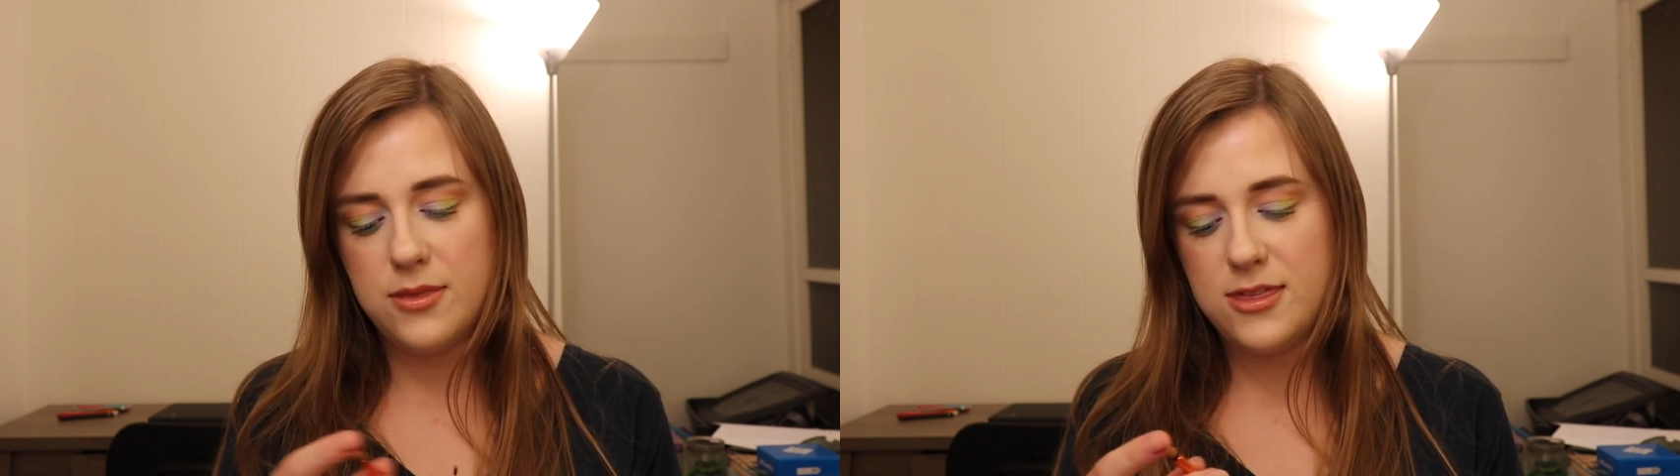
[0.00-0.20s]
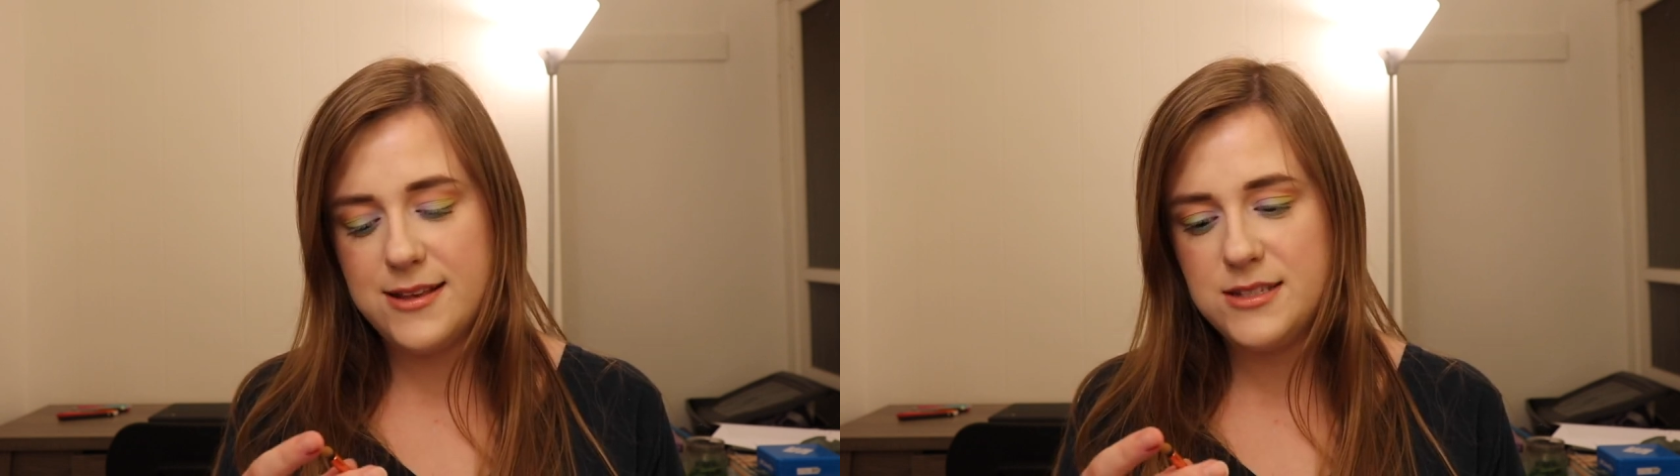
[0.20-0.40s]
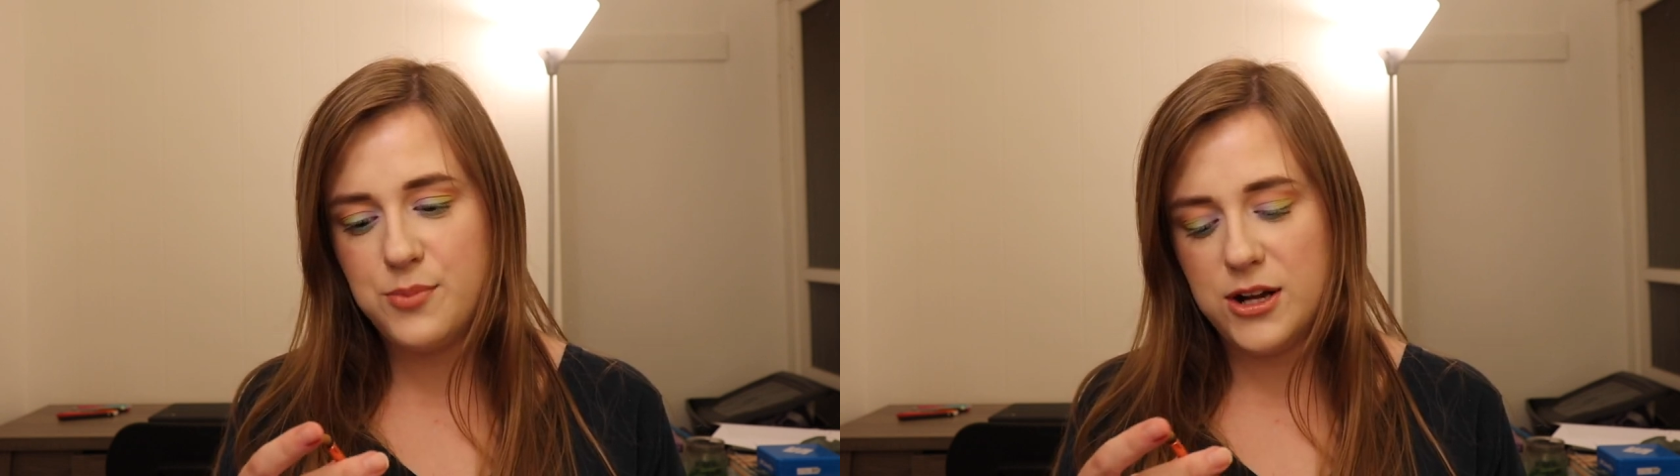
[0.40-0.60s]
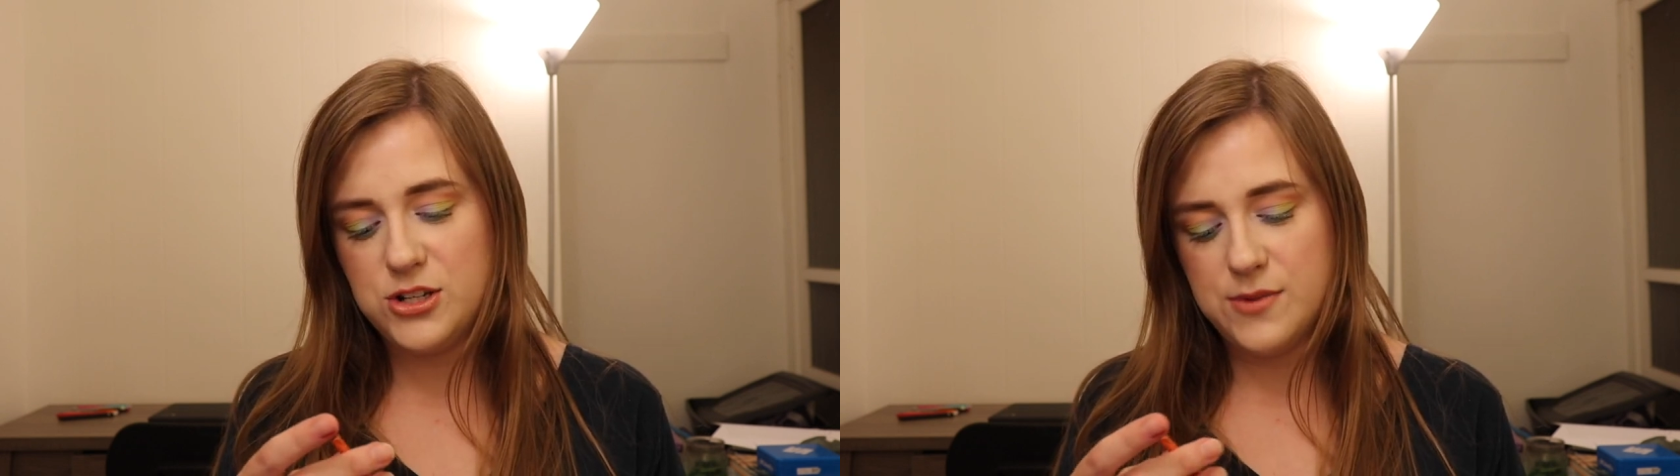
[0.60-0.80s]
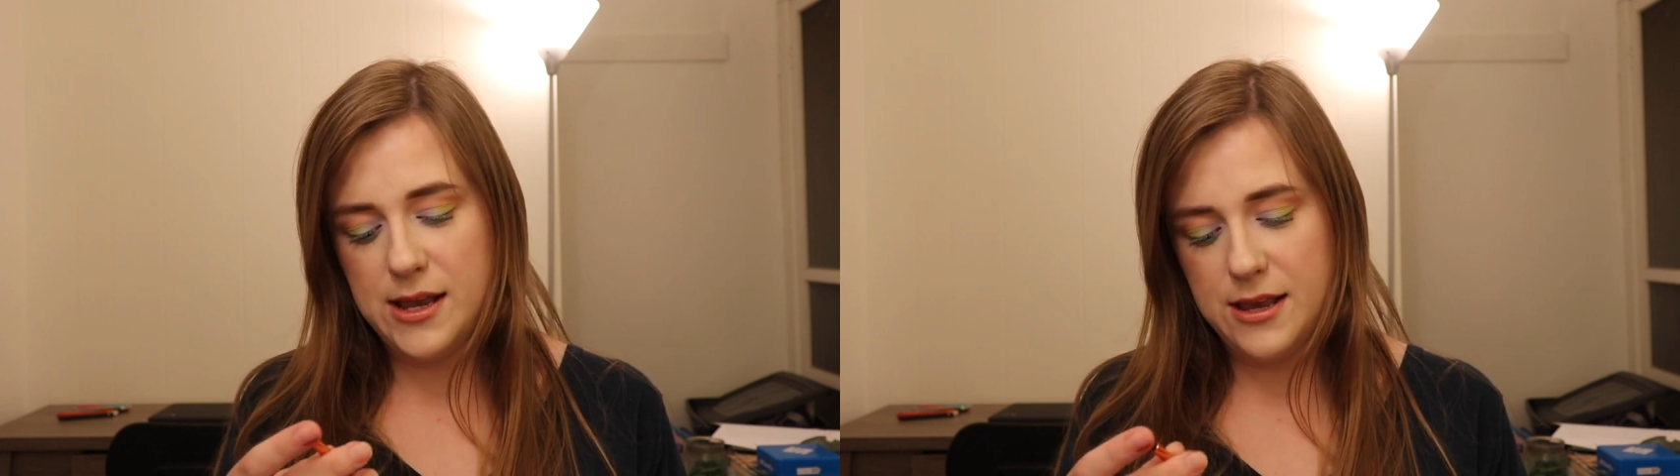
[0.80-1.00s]
This
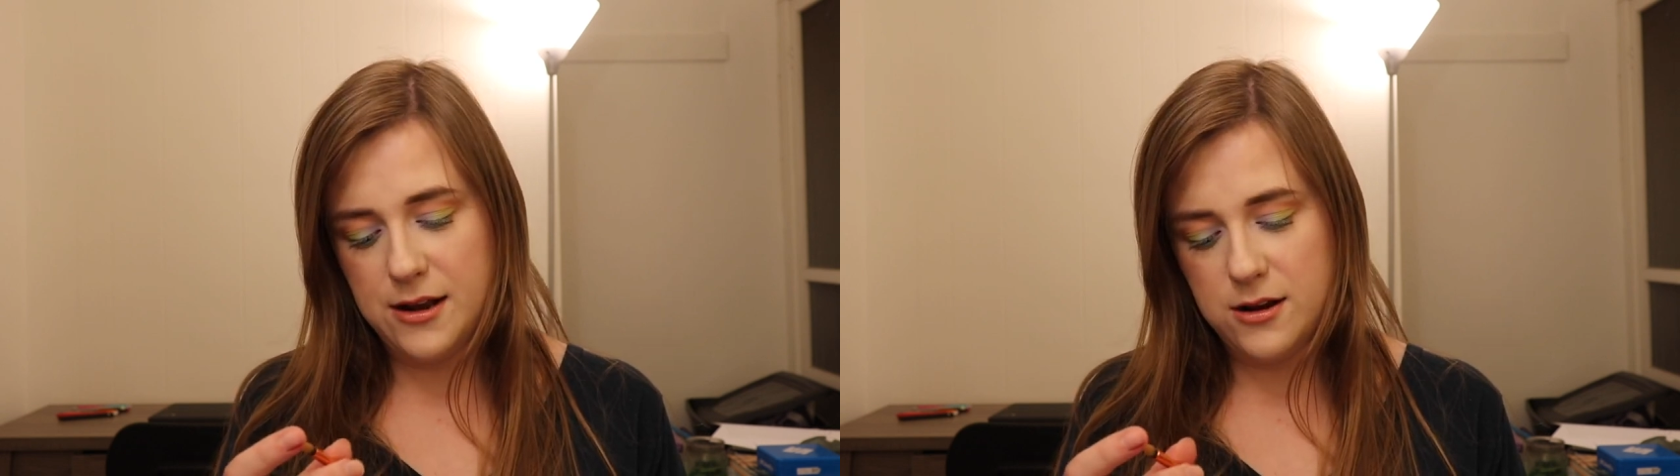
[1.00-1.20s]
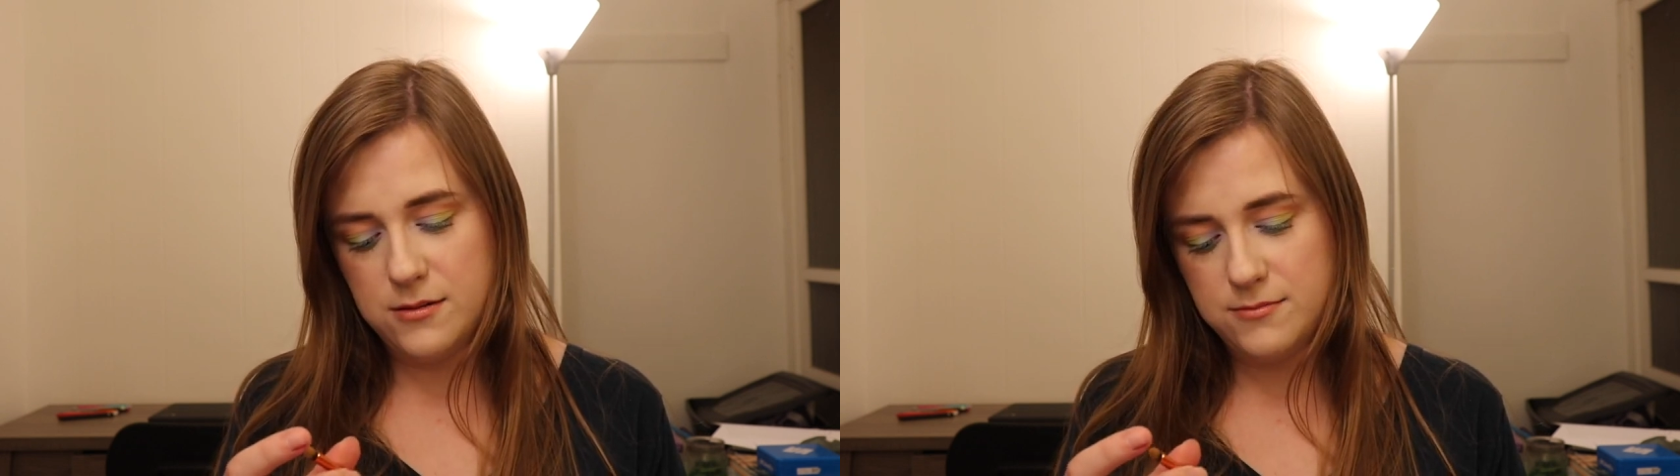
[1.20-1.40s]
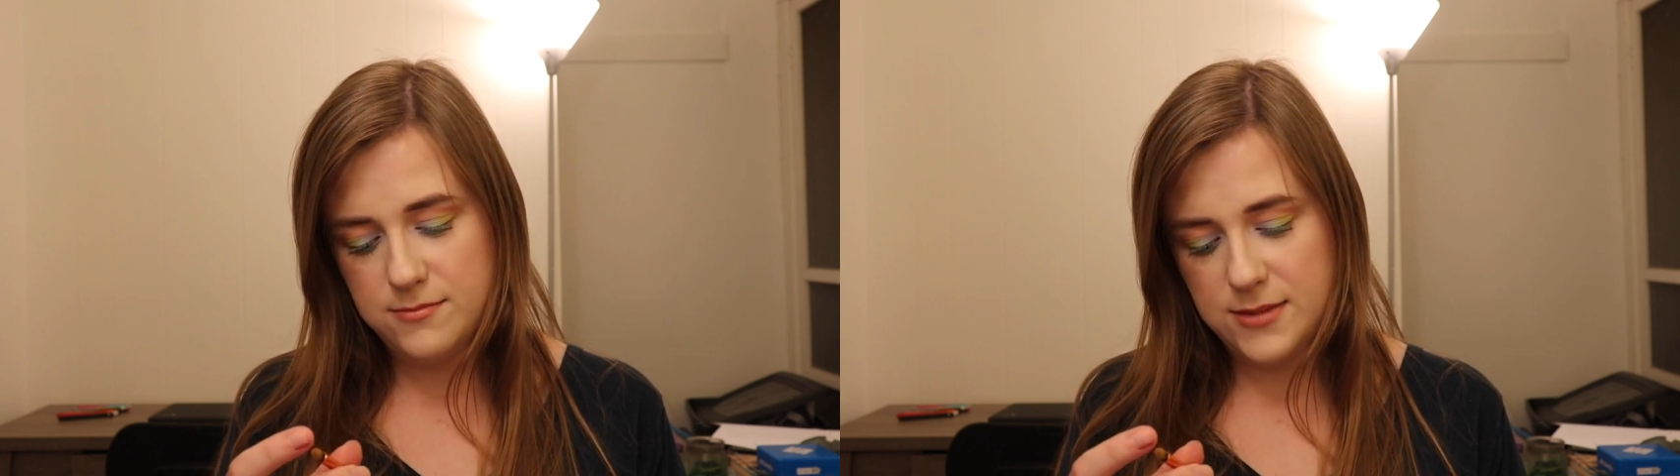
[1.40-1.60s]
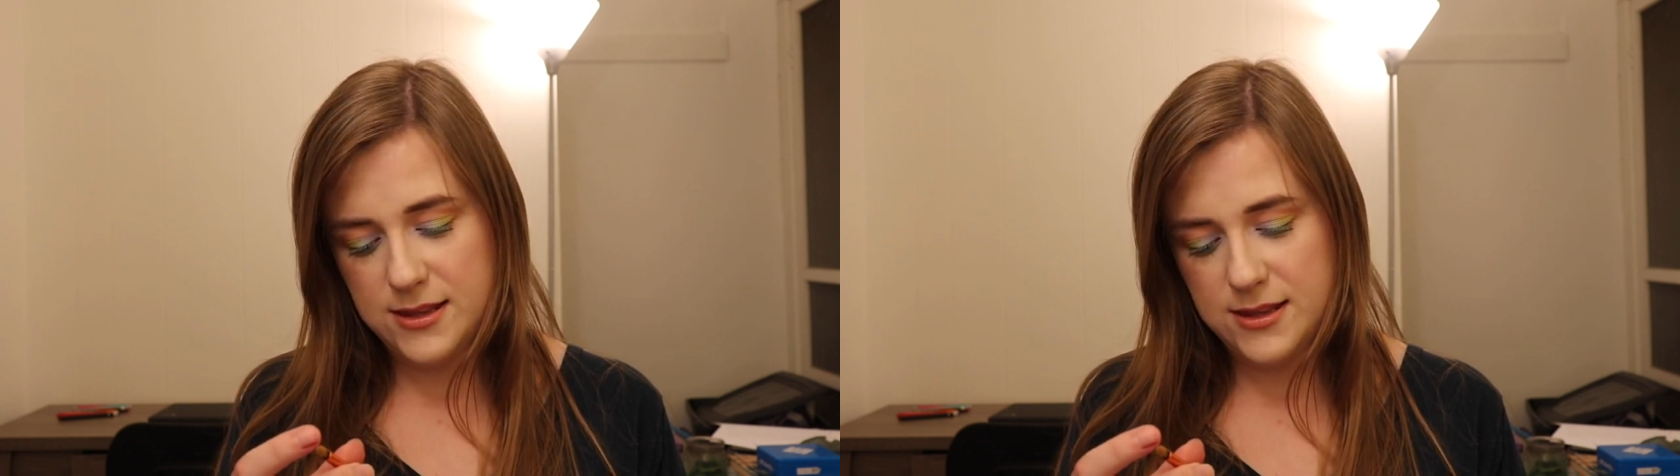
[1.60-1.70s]
brush right here,